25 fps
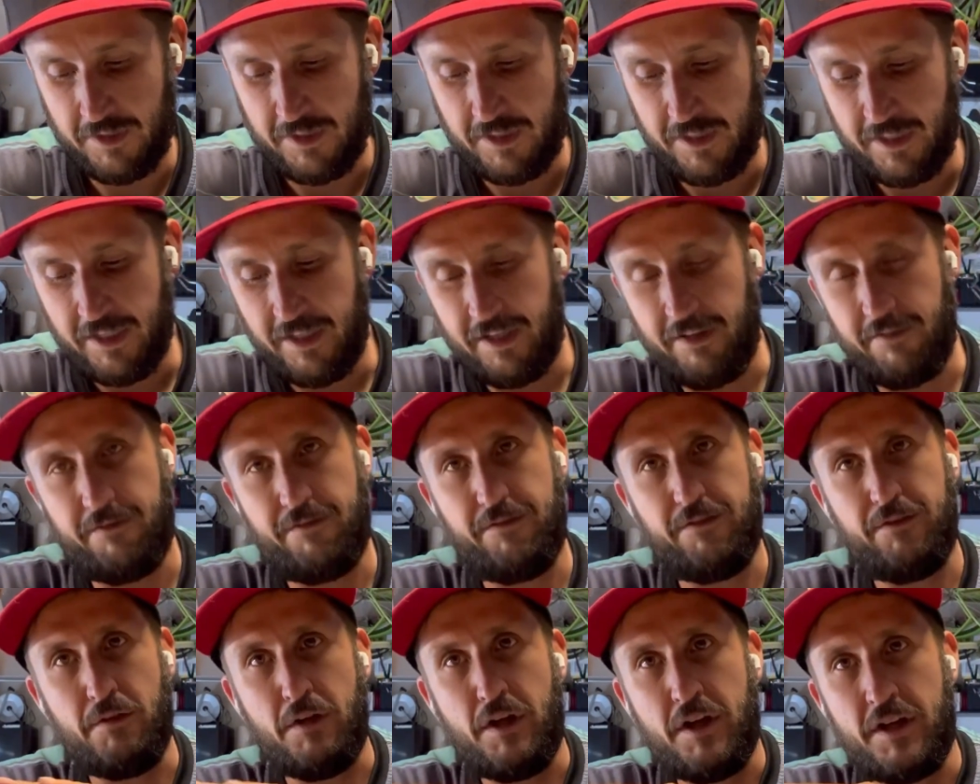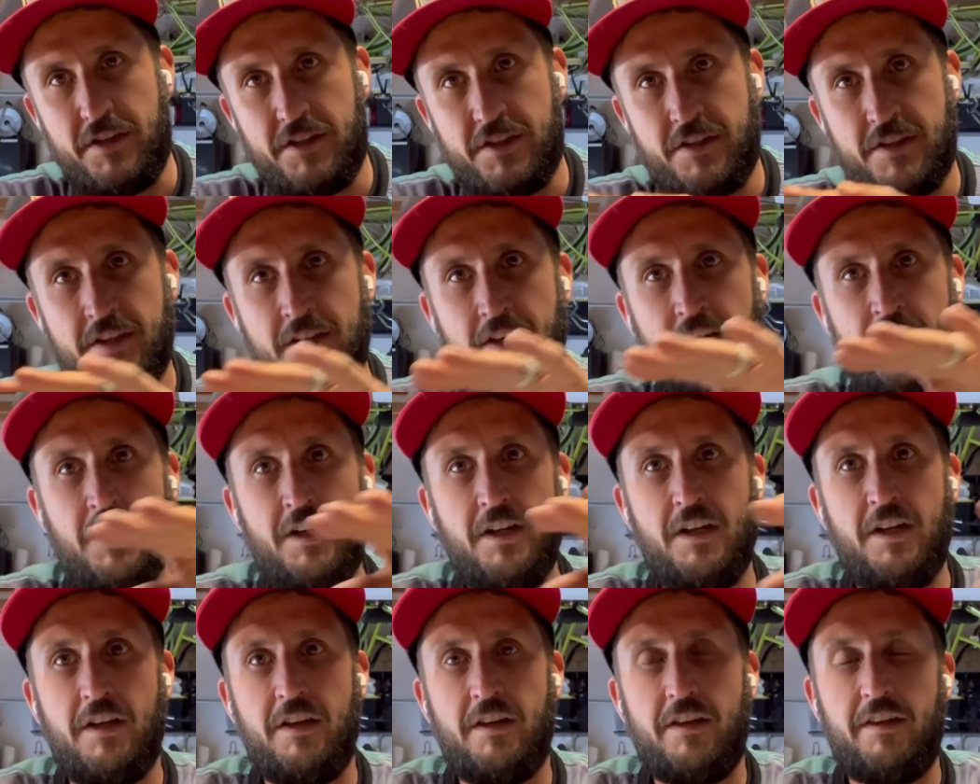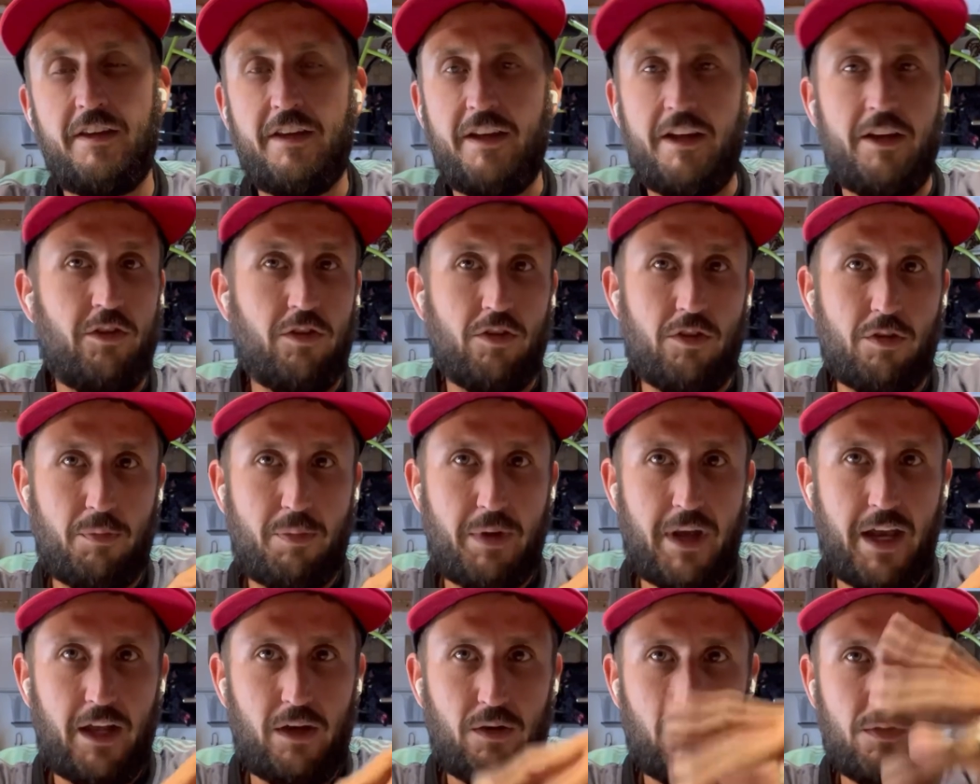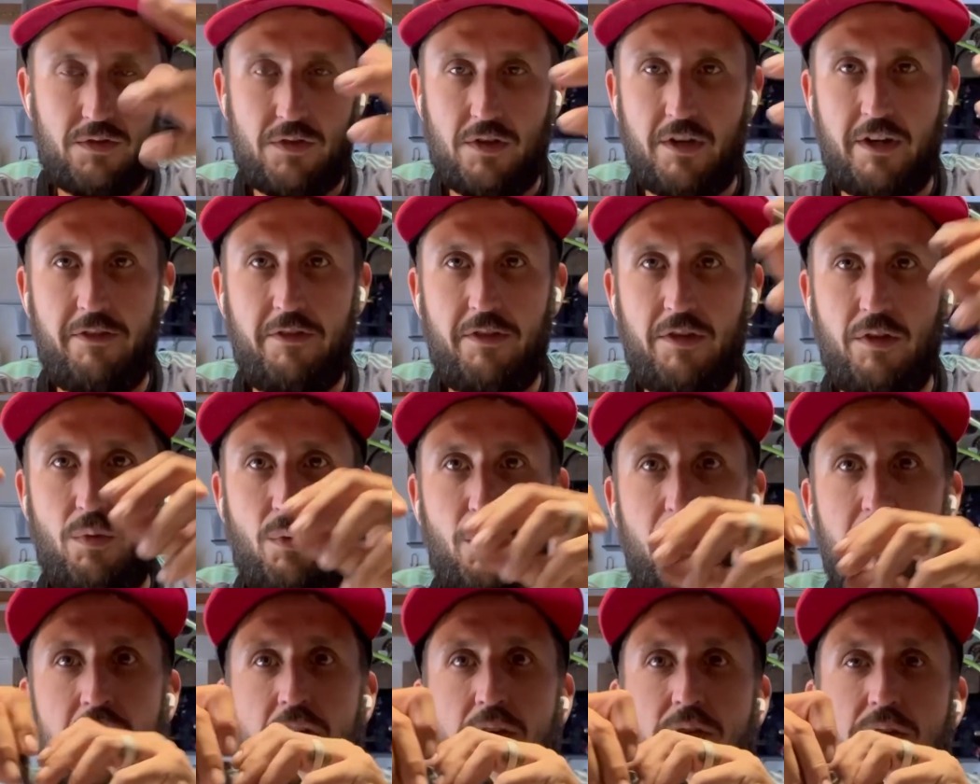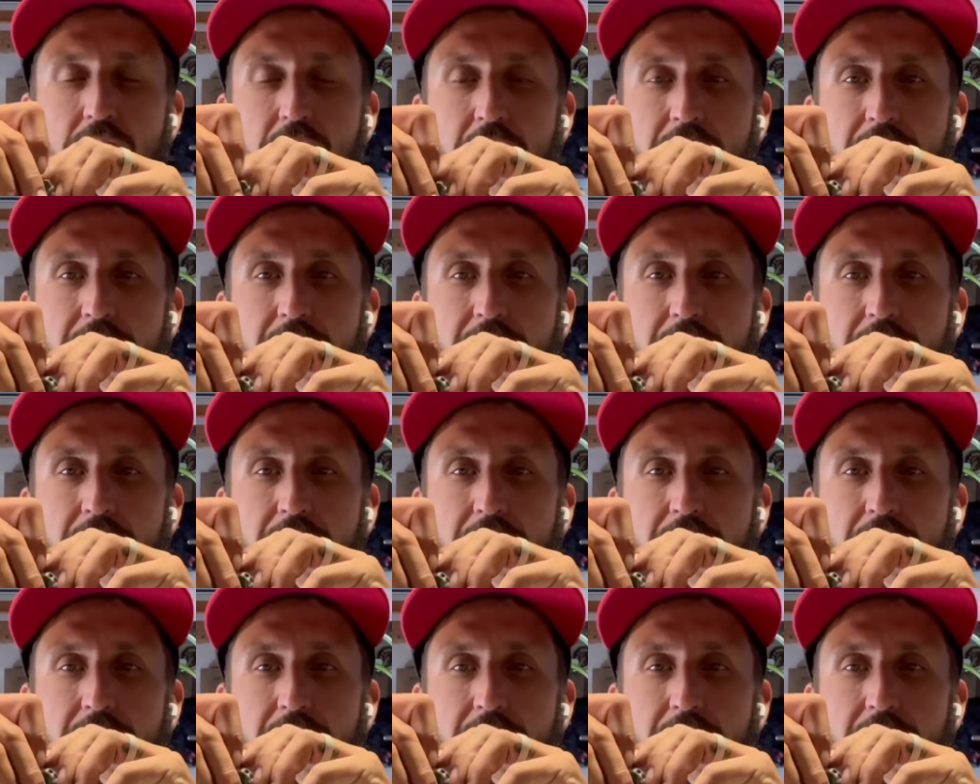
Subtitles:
It floods either the panels or even the windows.